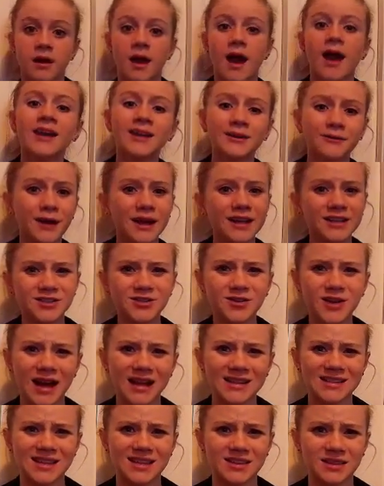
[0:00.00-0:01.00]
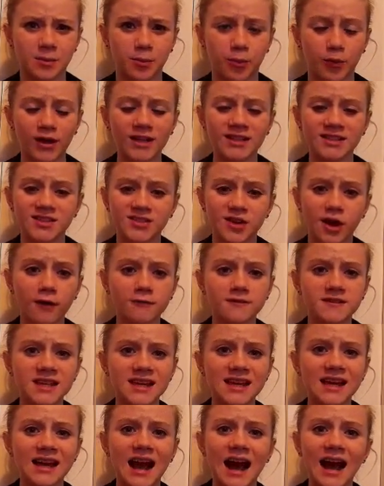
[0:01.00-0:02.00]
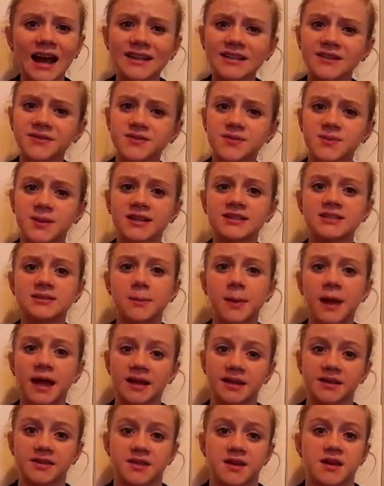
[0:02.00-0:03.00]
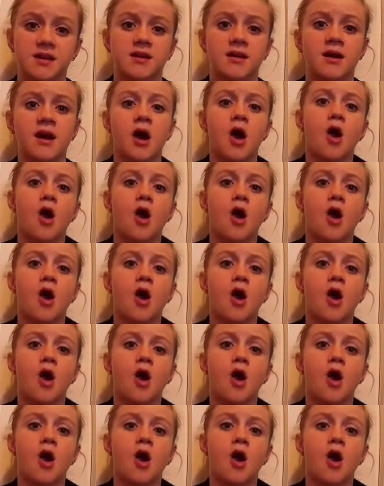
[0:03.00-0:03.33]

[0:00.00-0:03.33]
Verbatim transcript: Anyways, you guys get the point. Scarves can kind of spice up anything.